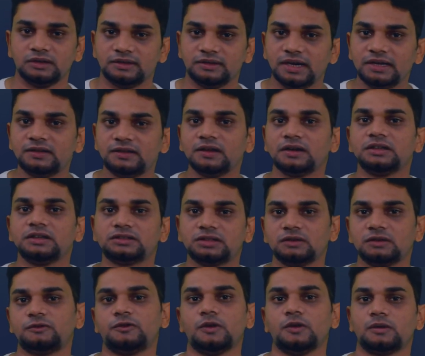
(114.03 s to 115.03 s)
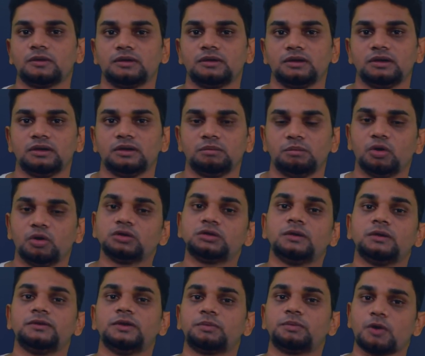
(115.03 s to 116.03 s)
That is the reason for most
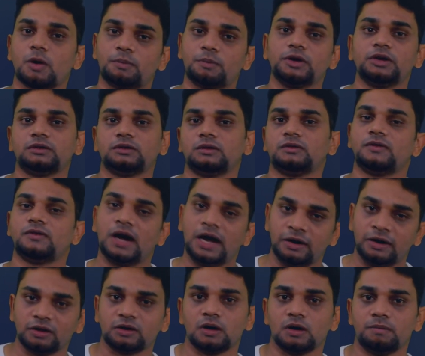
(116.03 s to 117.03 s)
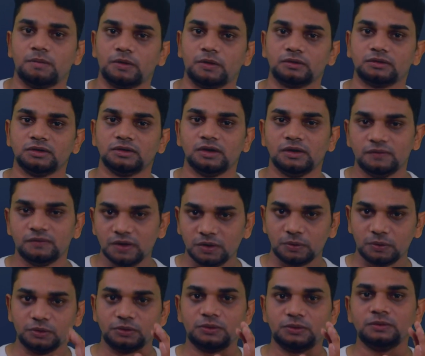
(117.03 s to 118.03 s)
of the properties of ionic compound. We are
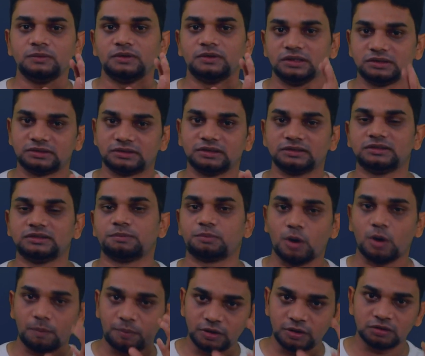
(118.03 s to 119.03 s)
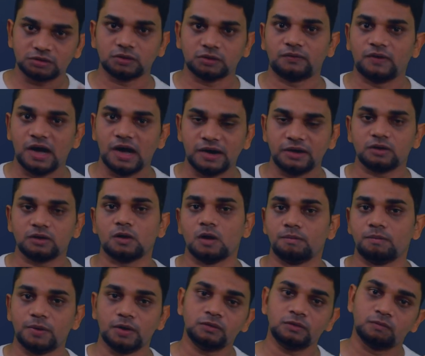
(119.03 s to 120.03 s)
going to discuss the properties of ionic
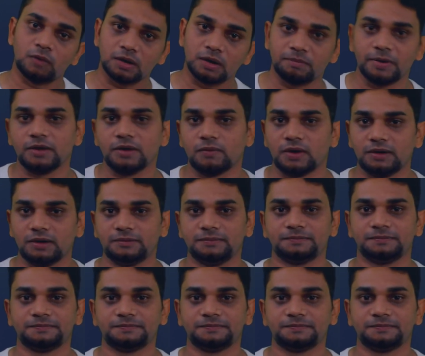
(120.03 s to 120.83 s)
compound one by one.